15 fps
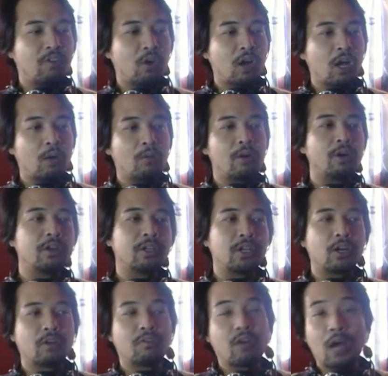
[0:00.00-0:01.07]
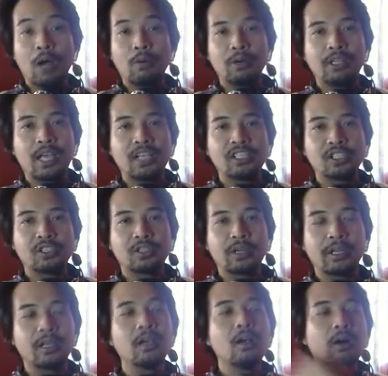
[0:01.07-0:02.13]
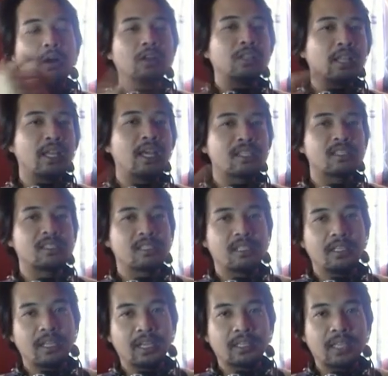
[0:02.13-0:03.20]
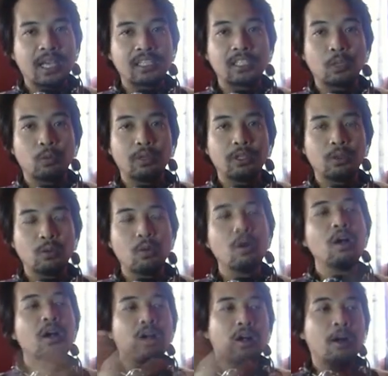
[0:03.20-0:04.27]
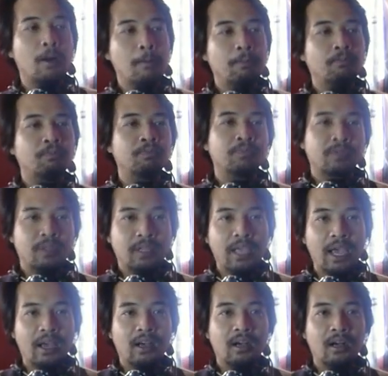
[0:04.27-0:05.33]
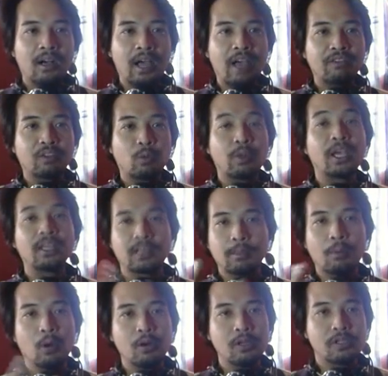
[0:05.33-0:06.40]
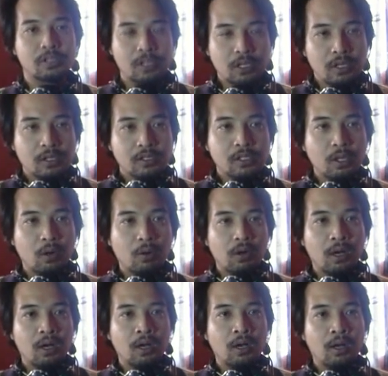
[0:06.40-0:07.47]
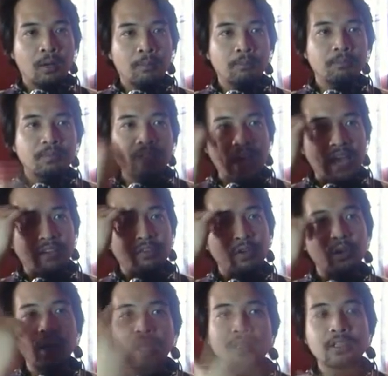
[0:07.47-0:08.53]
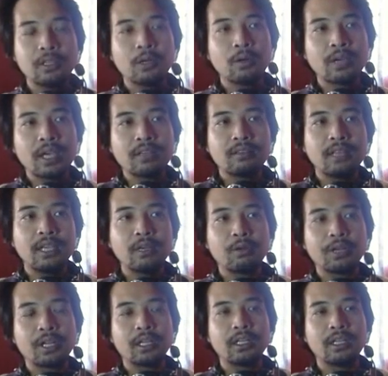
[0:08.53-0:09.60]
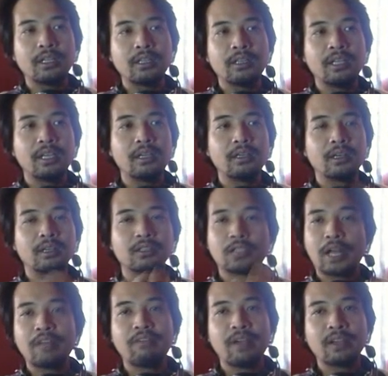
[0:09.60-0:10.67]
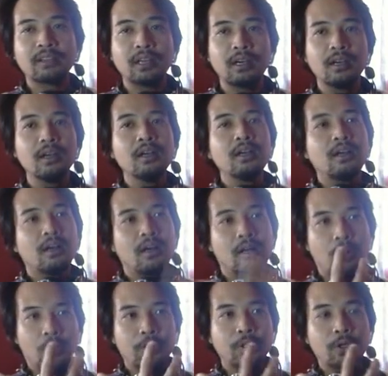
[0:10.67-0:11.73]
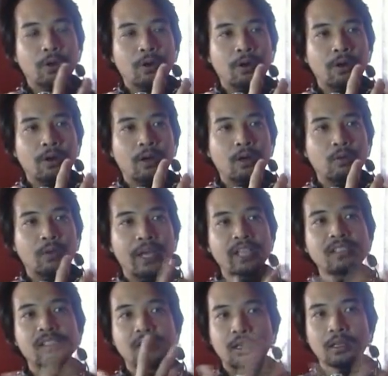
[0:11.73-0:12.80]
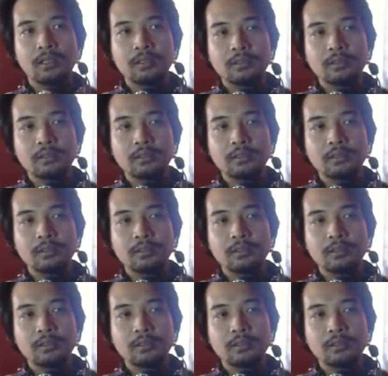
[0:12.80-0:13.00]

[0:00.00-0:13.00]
for our dashing strike on the next succeeding attacks that we do after we get the bonus. So if you can get the critical hit, the trifecta on your rings,